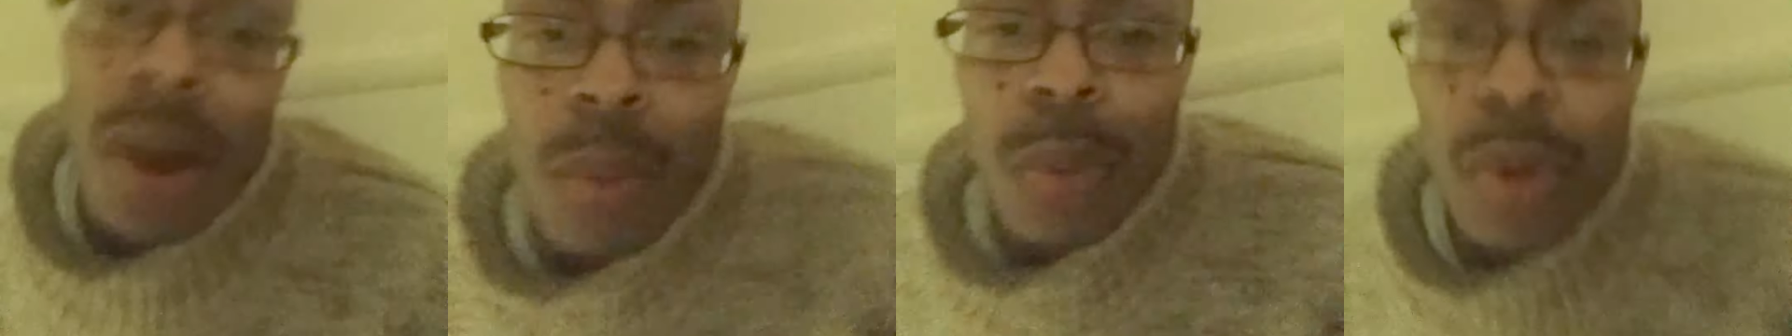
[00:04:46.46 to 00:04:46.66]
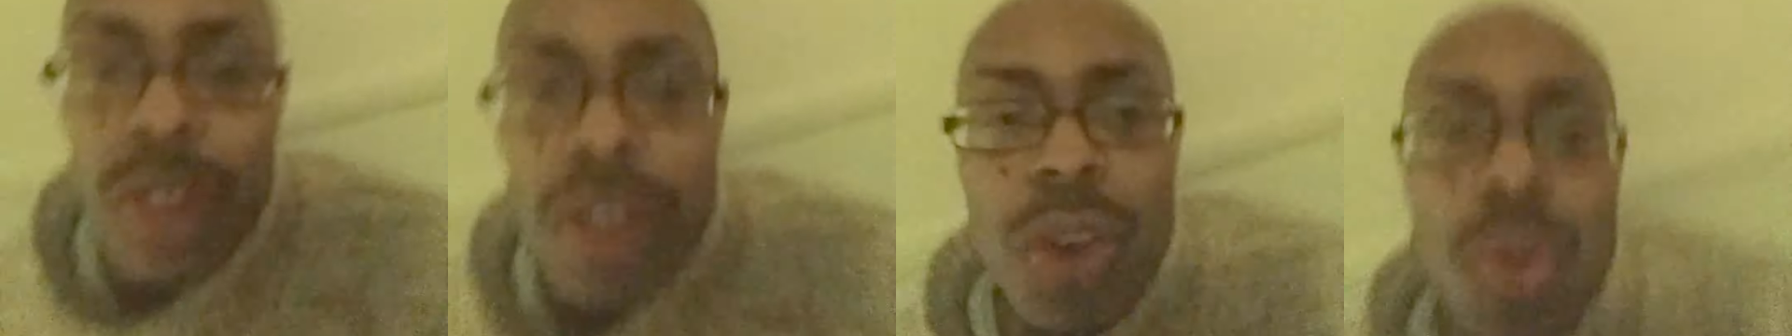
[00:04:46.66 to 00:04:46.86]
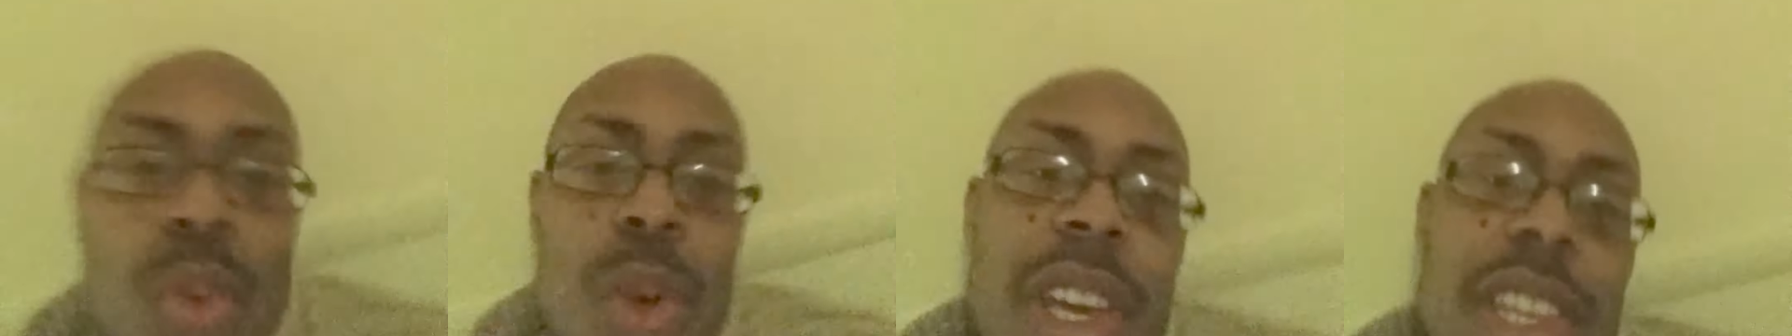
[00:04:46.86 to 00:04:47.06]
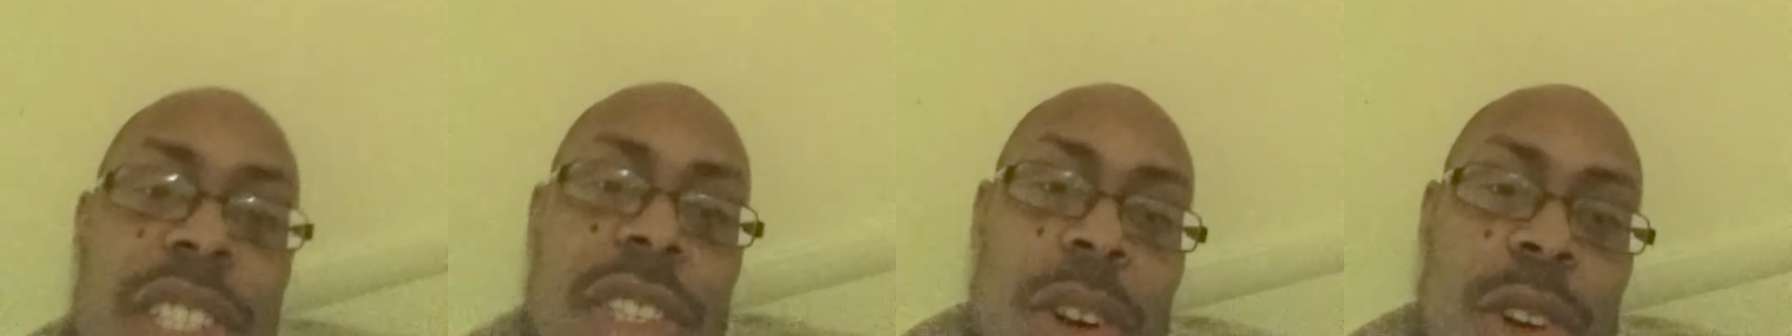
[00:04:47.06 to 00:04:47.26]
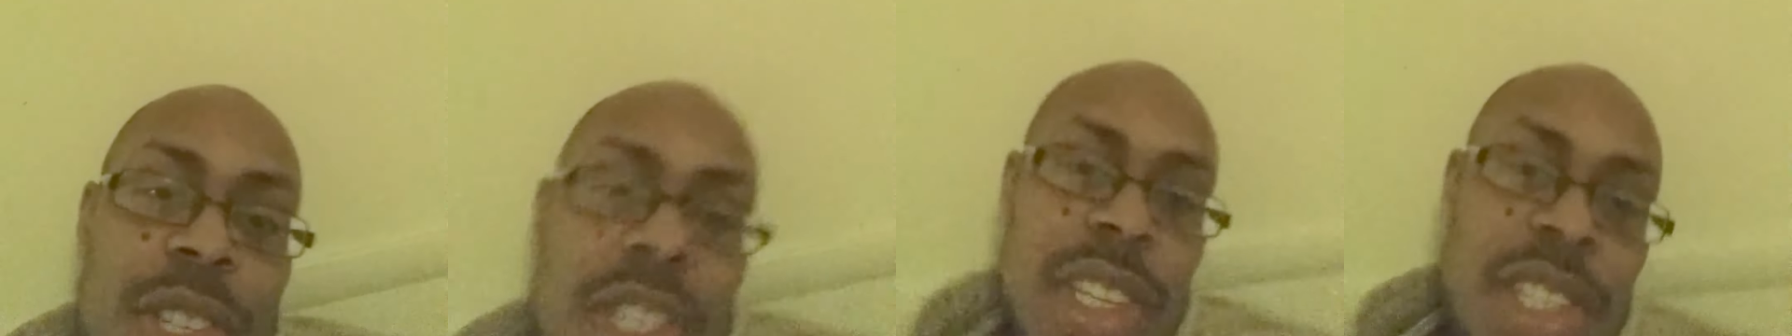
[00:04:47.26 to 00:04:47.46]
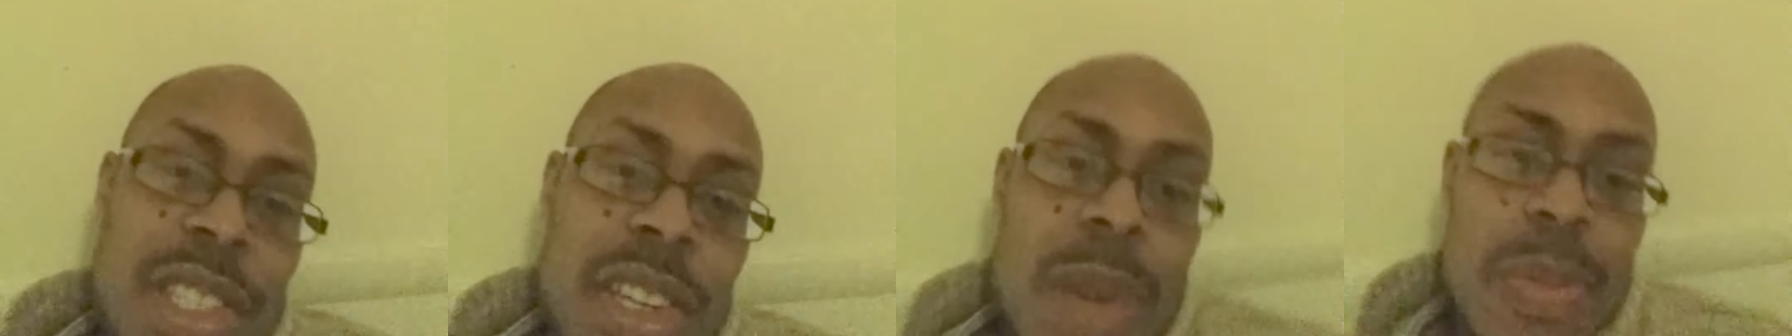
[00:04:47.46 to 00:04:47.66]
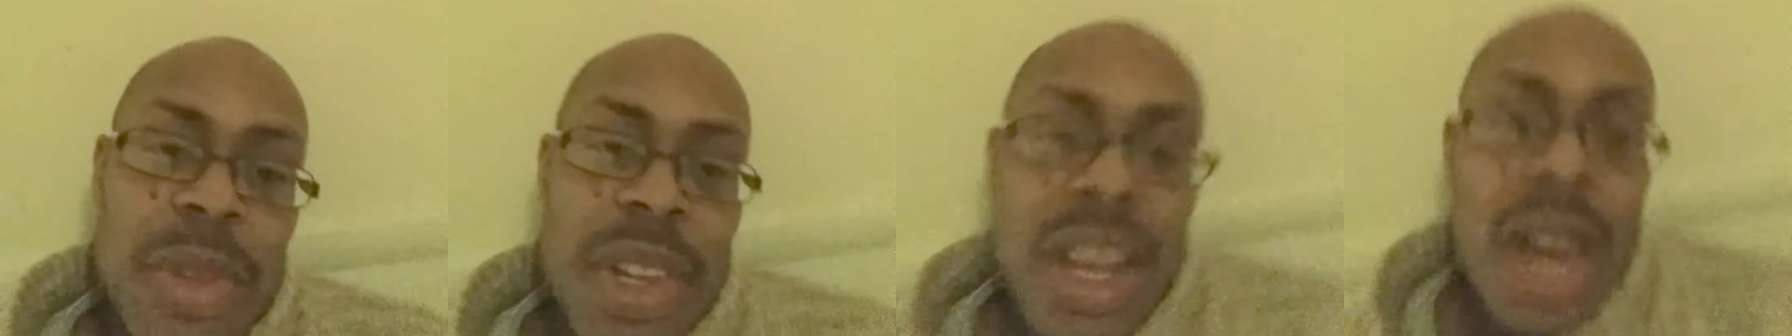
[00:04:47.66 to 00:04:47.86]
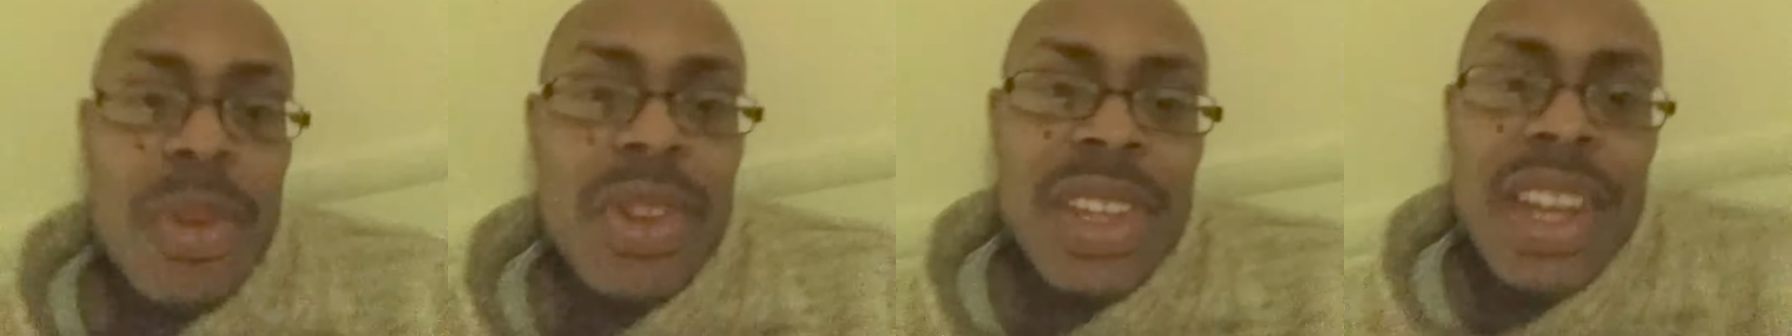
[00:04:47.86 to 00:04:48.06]
When you're researching
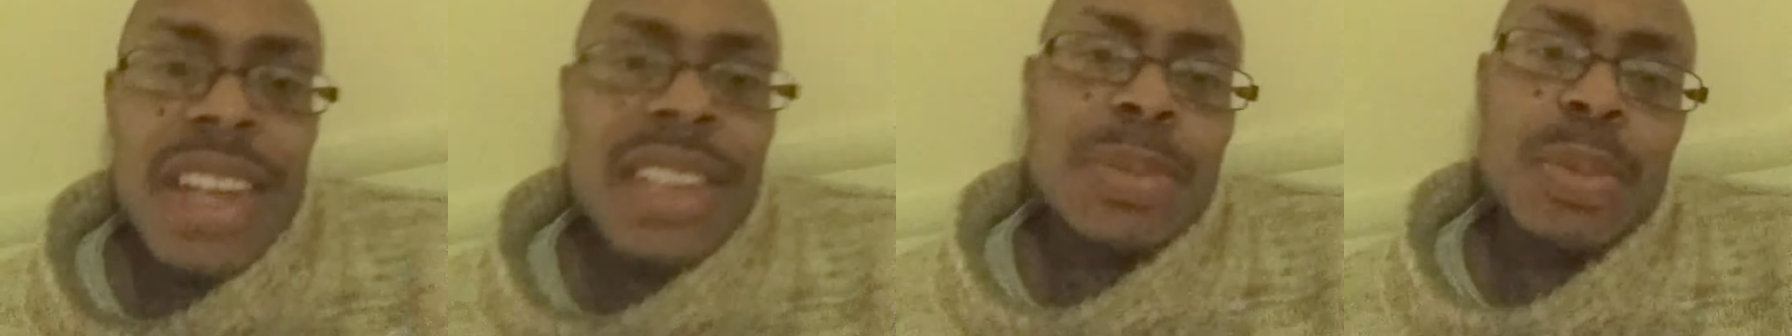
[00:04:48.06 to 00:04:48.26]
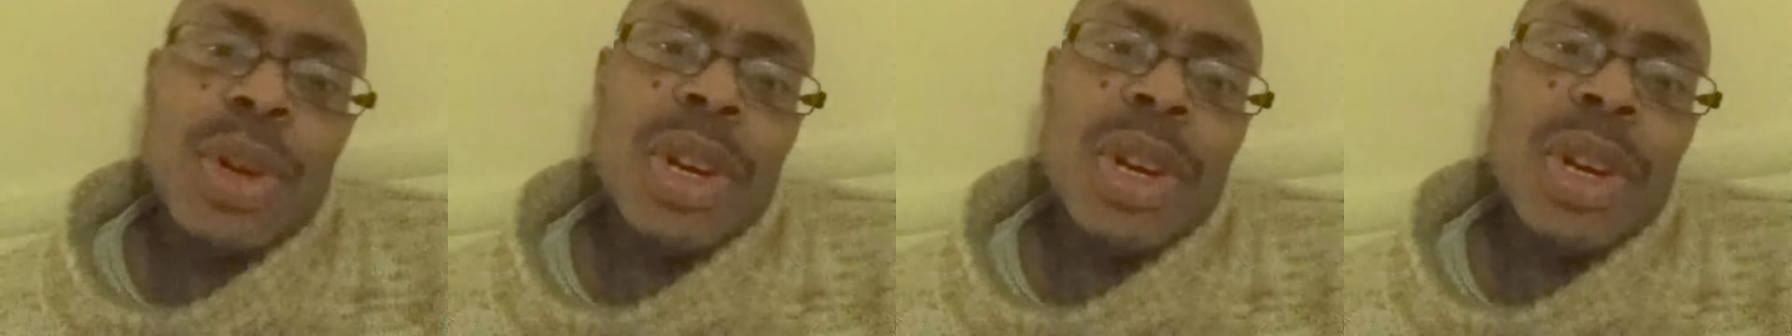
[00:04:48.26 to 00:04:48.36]
something, everything is